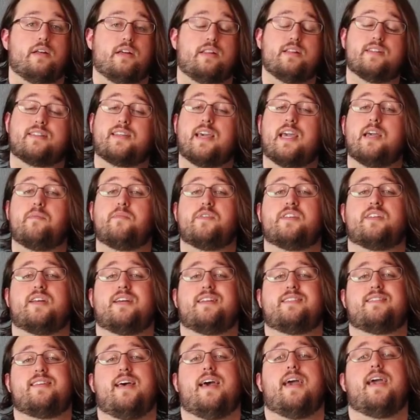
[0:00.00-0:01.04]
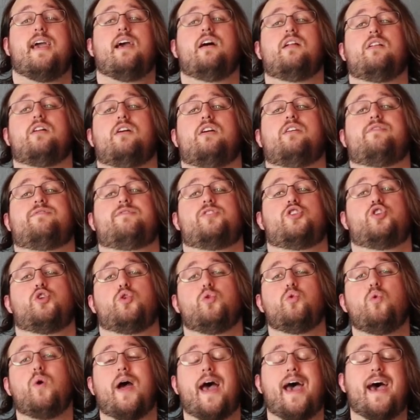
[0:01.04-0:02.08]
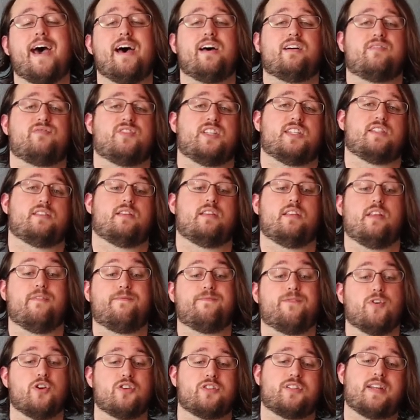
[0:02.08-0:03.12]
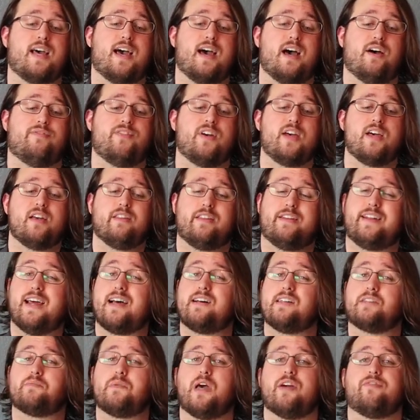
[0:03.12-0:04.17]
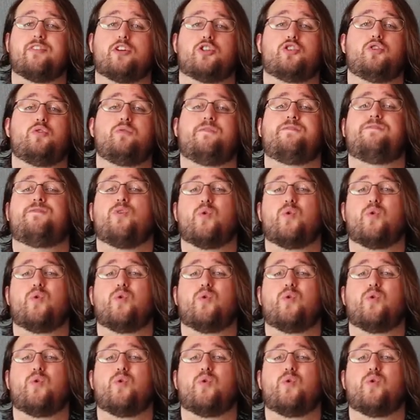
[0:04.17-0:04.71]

Now, this game is a tale of two halves, as in the first half, the Dallas Mavericks shoot